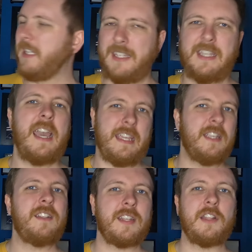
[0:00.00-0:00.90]
yeah, you
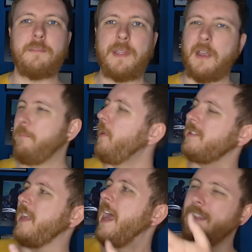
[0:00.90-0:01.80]
just had to pick up.
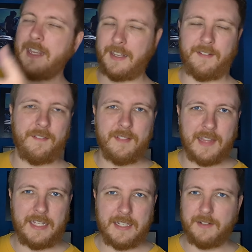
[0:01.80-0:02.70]
Plus, I like
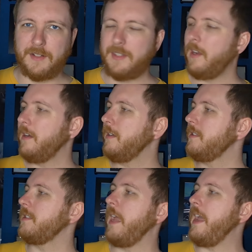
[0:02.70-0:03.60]
Lightning
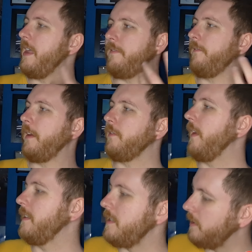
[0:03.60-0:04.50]
Returns, Final
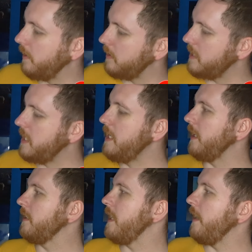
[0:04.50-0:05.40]
Fantasy 13,
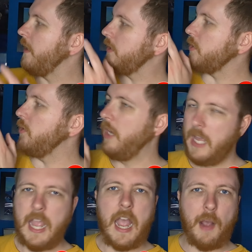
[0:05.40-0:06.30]
etc. So
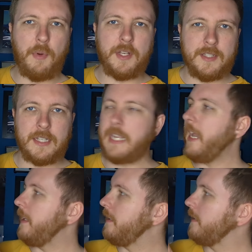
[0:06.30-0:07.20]
I wanted to
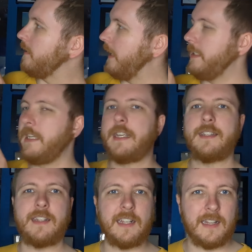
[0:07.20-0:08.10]
get Lightning
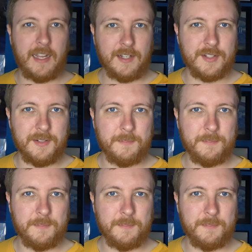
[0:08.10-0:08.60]
into the collection.